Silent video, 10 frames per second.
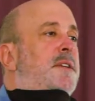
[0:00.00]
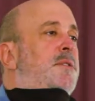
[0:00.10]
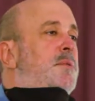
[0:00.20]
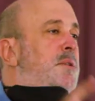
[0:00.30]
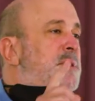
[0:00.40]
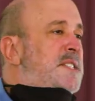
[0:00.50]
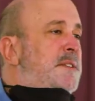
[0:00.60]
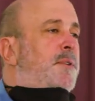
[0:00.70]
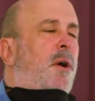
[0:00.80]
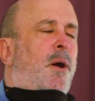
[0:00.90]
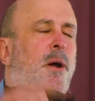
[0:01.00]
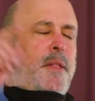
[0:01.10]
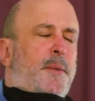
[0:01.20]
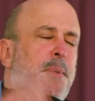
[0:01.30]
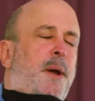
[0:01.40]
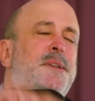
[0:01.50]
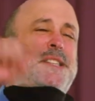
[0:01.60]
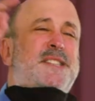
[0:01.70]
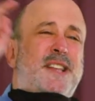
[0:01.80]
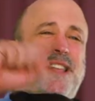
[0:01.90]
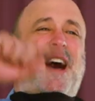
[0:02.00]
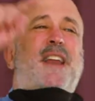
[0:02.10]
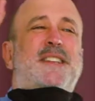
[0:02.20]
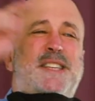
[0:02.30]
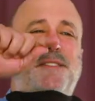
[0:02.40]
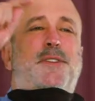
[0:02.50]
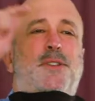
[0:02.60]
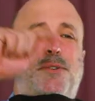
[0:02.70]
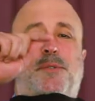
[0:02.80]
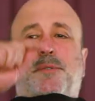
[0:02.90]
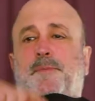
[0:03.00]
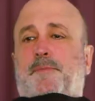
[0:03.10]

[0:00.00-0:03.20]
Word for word: You can receive all the promises that God has given you.